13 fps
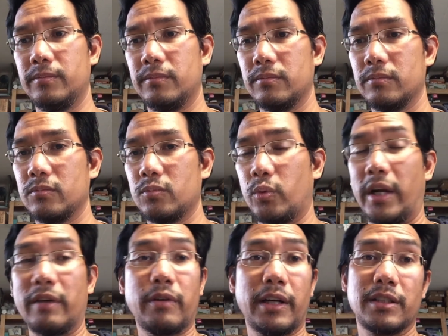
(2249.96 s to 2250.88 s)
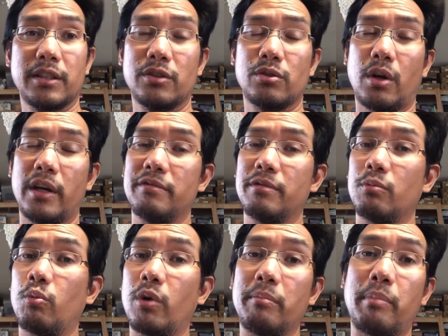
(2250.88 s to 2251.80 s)
whenever I just draw even
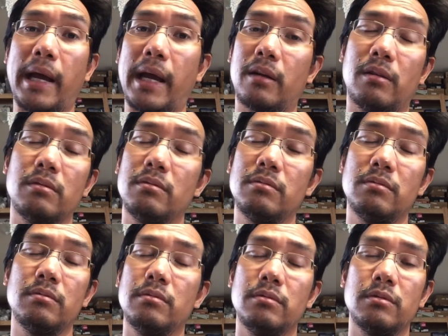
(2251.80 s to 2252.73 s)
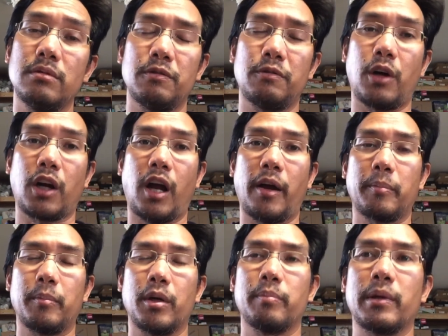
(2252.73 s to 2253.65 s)
one panel for a comic
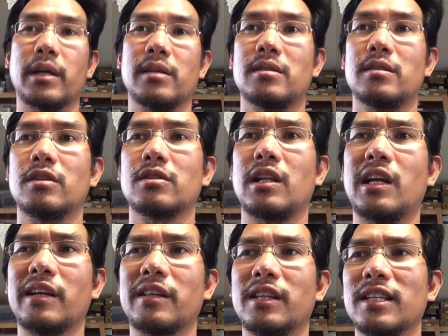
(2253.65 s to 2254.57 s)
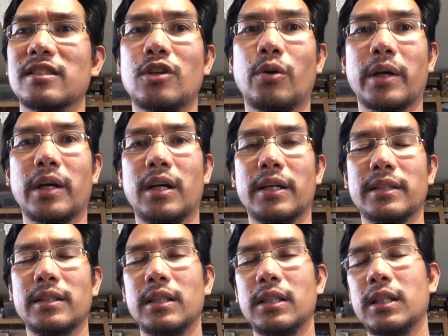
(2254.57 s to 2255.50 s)
book, because there's a lot of things going on
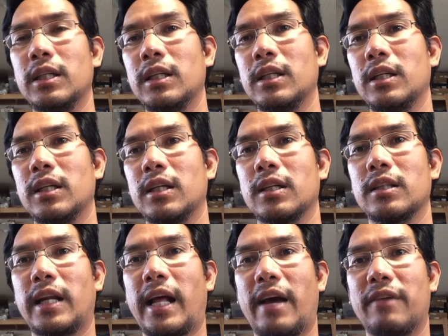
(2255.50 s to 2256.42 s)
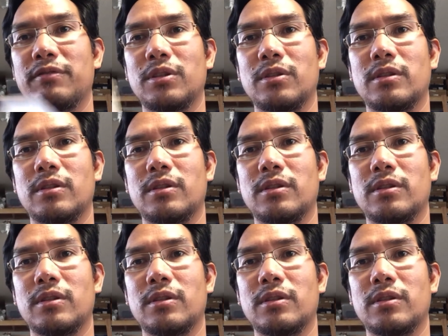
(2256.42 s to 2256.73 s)
that I have to